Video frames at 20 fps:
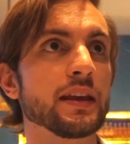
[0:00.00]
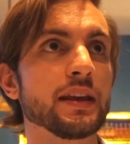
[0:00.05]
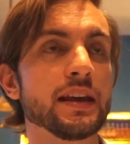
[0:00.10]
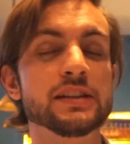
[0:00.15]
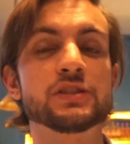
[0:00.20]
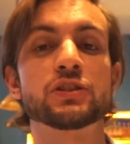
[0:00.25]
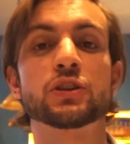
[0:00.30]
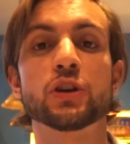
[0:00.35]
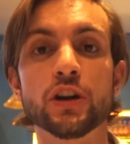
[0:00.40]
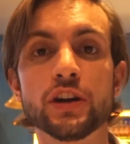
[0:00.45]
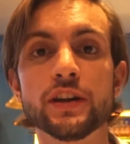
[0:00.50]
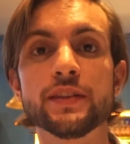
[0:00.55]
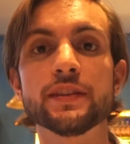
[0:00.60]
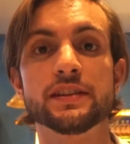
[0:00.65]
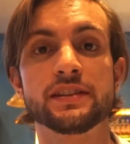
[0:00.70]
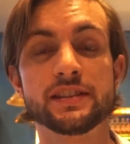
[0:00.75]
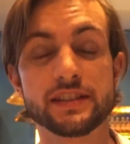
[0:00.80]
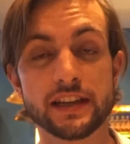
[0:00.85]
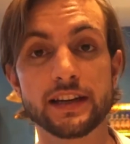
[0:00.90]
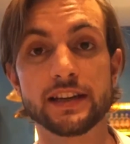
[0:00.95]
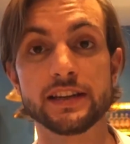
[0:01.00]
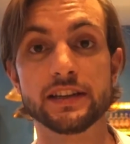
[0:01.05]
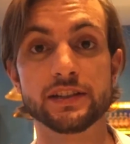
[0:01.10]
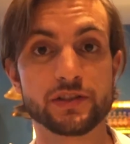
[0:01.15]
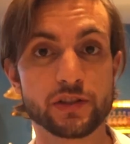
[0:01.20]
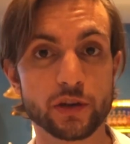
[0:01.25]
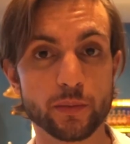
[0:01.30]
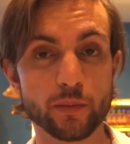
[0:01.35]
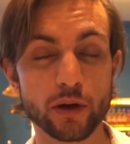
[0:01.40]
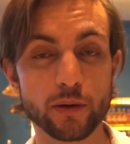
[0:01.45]
It's good in the city.
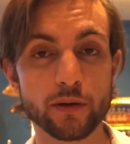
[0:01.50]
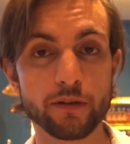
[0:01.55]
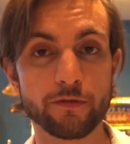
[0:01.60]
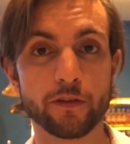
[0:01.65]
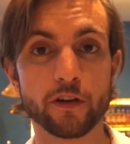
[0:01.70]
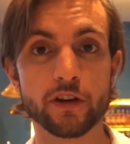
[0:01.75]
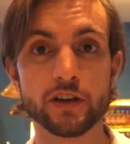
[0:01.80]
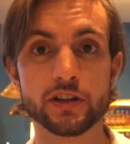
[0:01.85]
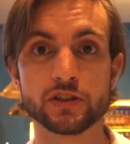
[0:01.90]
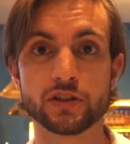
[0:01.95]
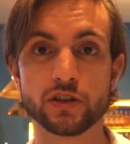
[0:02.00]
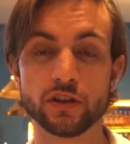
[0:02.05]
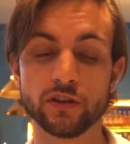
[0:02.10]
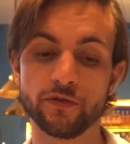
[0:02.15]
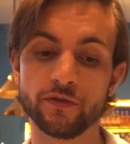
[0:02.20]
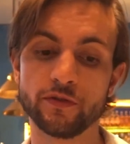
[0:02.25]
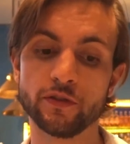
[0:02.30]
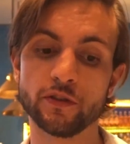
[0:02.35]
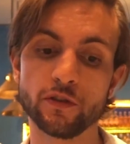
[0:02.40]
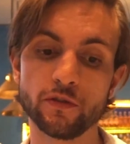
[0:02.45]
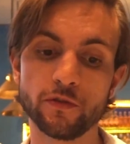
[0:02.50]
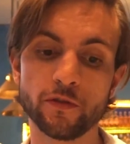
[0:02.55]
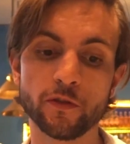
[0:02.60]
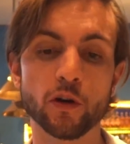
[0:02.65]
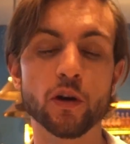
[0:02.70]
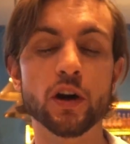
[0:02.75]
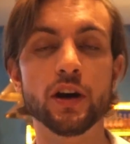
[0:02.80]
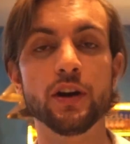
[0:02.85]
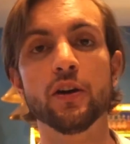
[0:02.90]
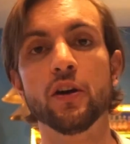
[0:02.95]
So Mobifone is good
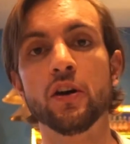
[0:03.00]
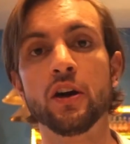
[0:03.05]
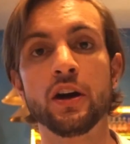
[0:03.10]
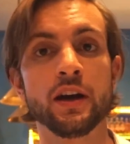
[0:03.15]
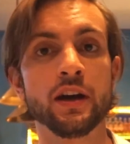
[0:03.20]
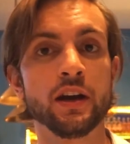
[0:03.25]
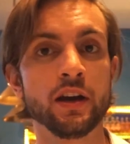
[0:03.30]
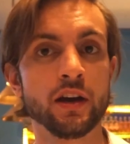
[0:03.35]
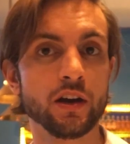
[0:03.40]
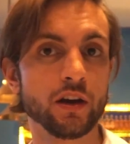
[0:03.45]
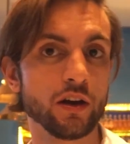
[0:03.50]
for Hanoi